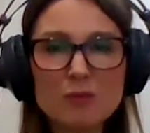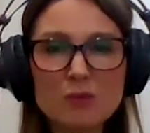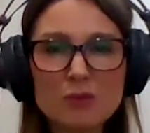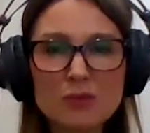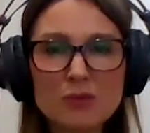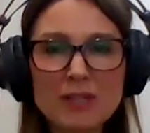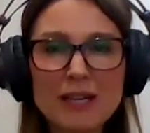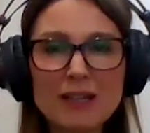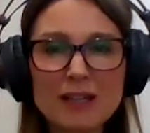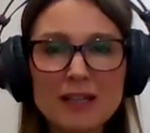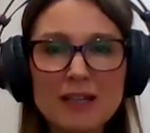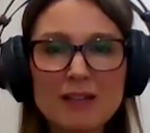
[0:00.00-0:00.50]
Put
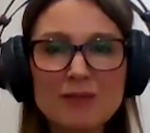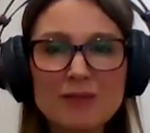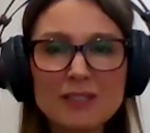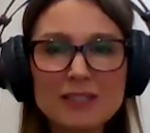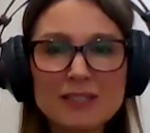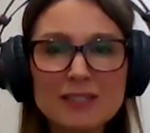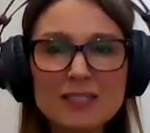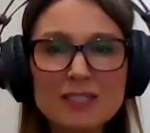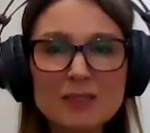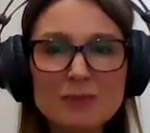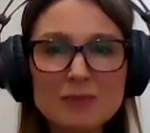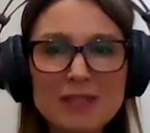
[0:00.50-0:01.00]
out love
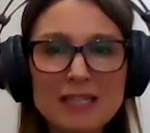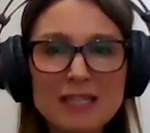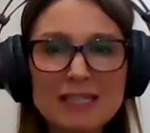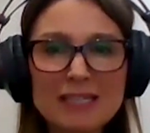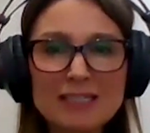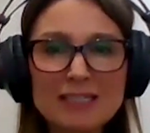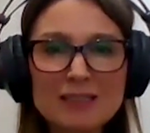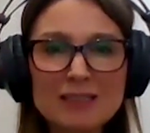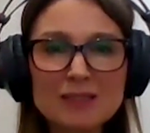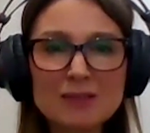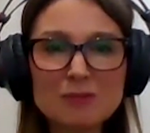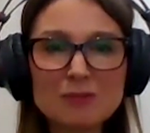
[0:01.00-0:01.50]
into
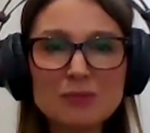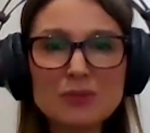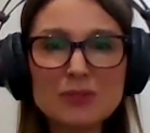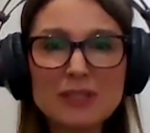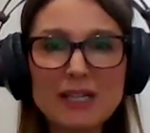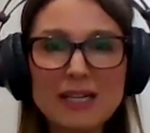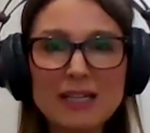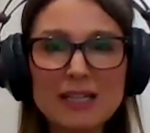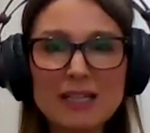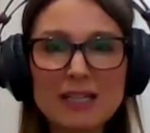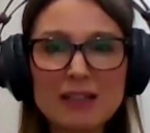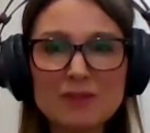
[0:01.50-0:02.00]
me. Put
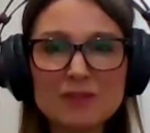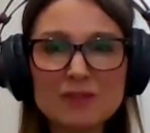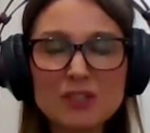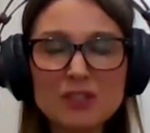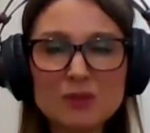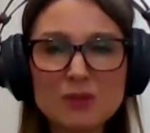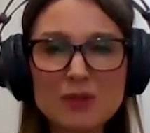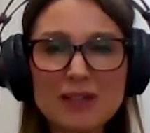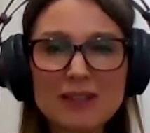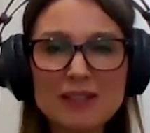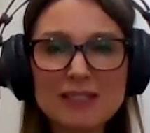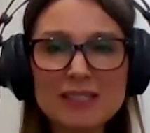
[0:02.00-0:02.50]
out love
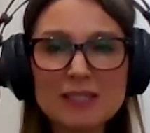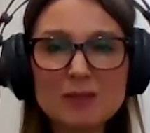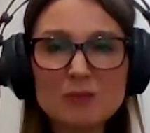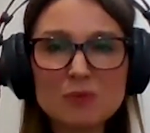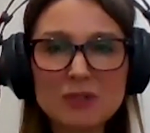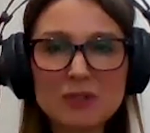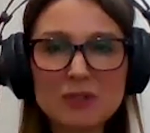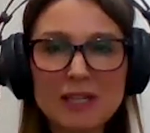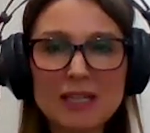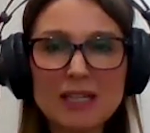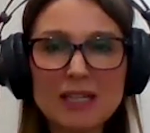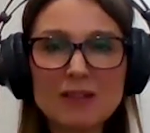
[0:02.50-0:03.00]
to others.
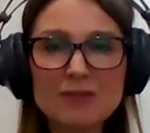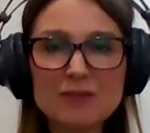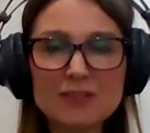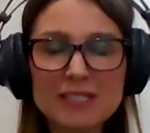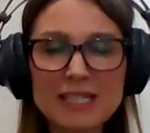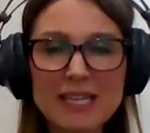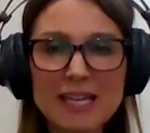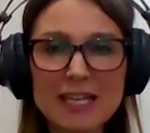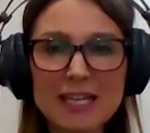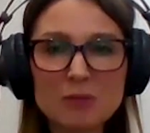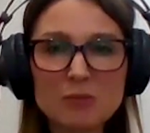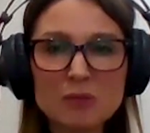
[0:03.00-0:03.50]
Put out love
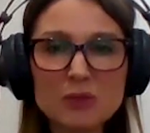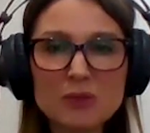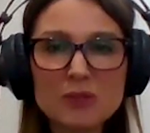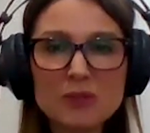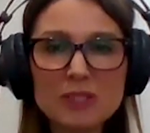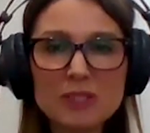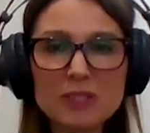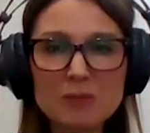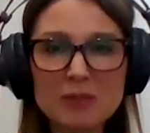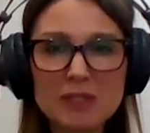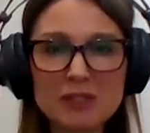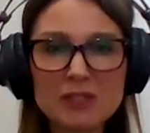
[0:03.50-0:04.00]
to
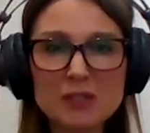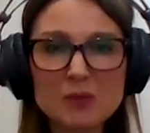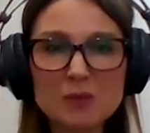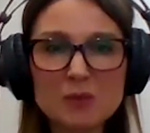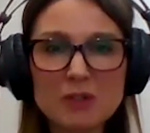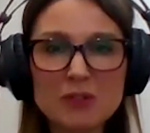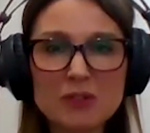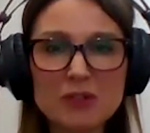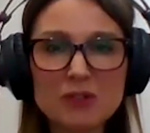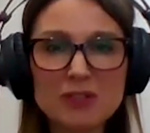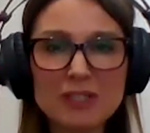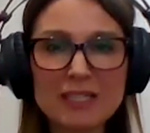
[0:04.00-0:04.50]
animals, because
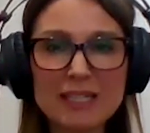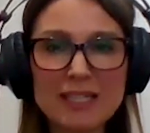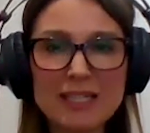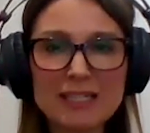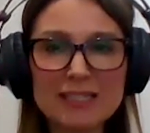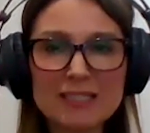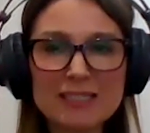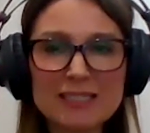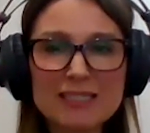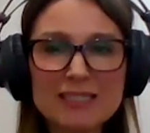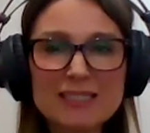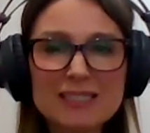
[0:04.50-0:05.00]
we're all
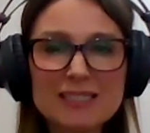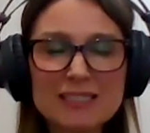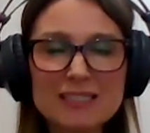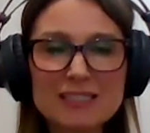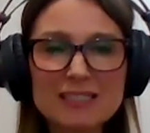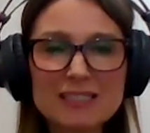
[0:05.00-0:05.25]
connected.